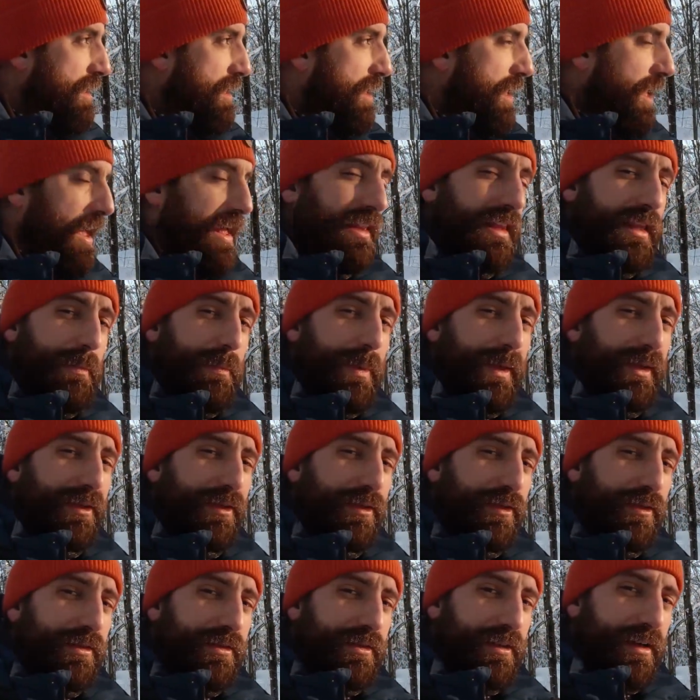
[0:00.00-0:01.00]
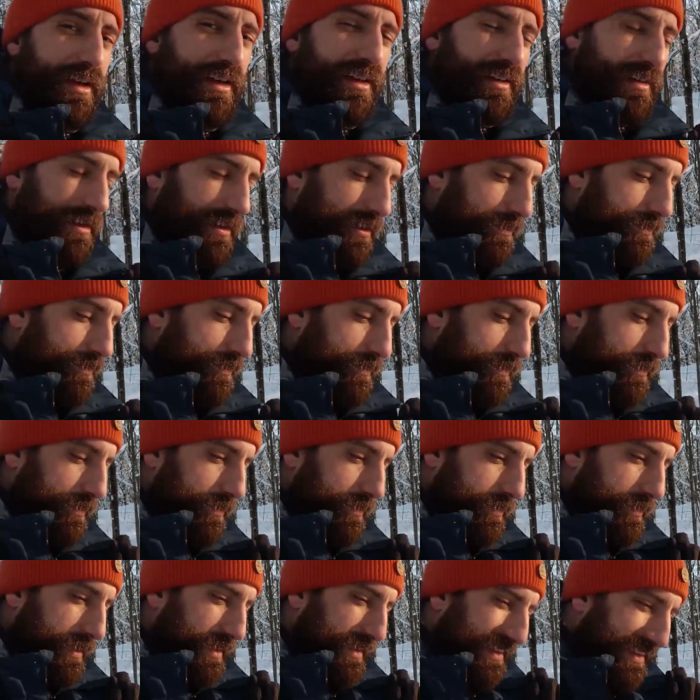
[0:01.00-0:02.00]
And the buttons are
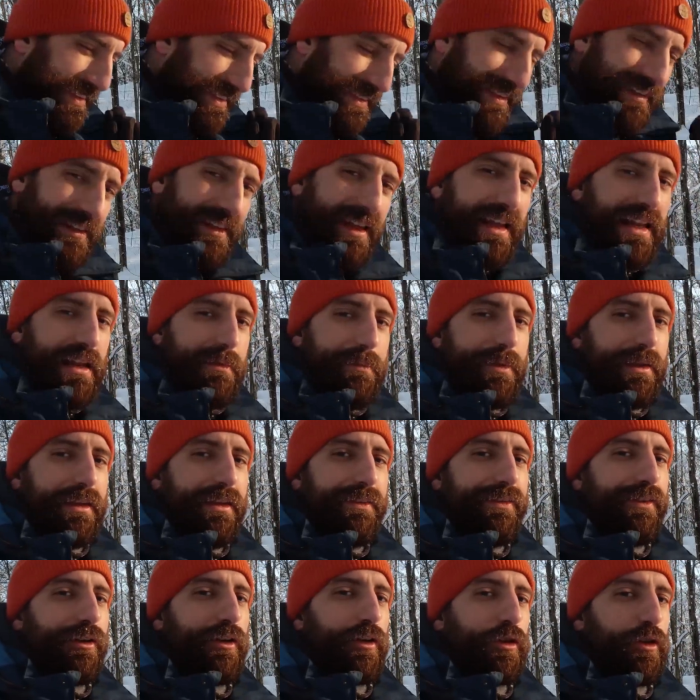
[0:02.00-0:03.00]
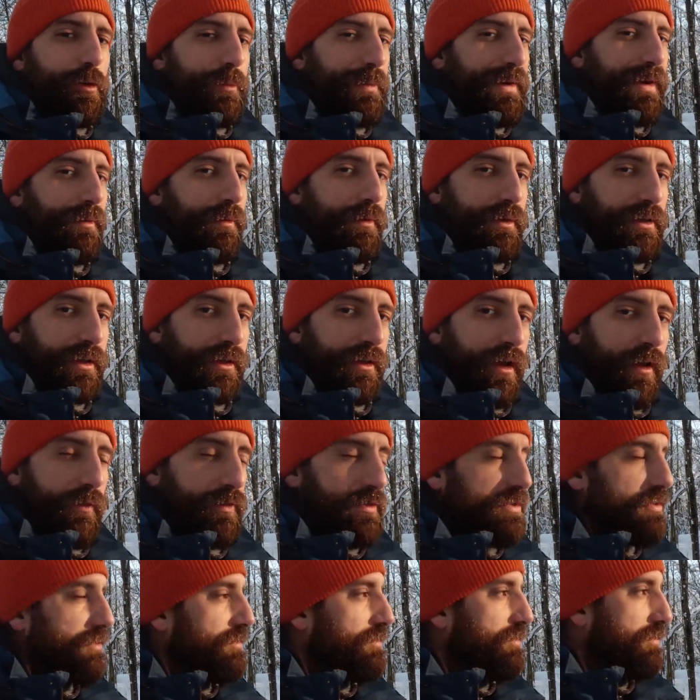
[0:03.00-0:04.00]
tiny bit difficult to operate with the
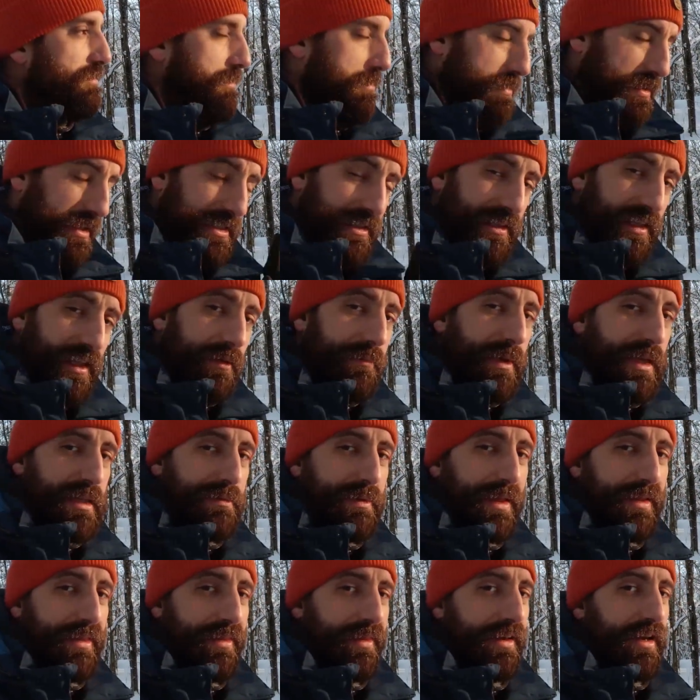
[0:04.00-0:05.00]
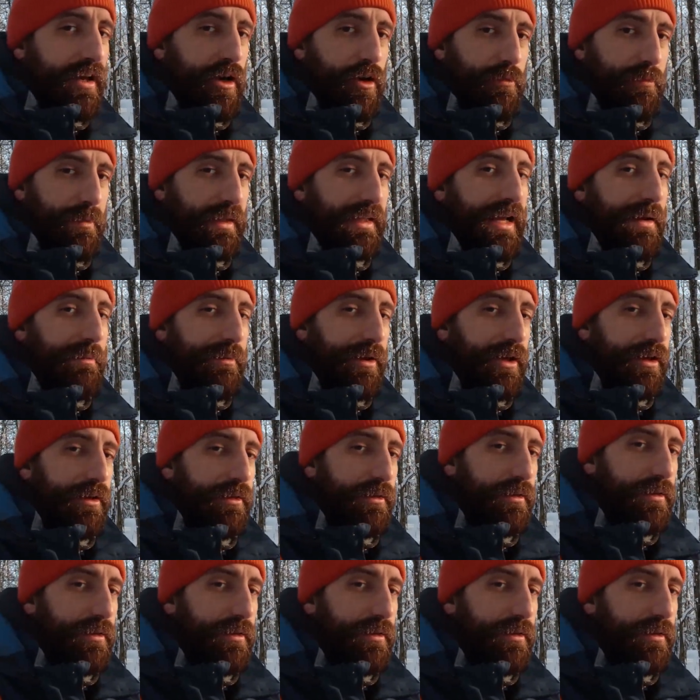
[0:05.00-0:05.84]
gloves. Still much better than a normal camera.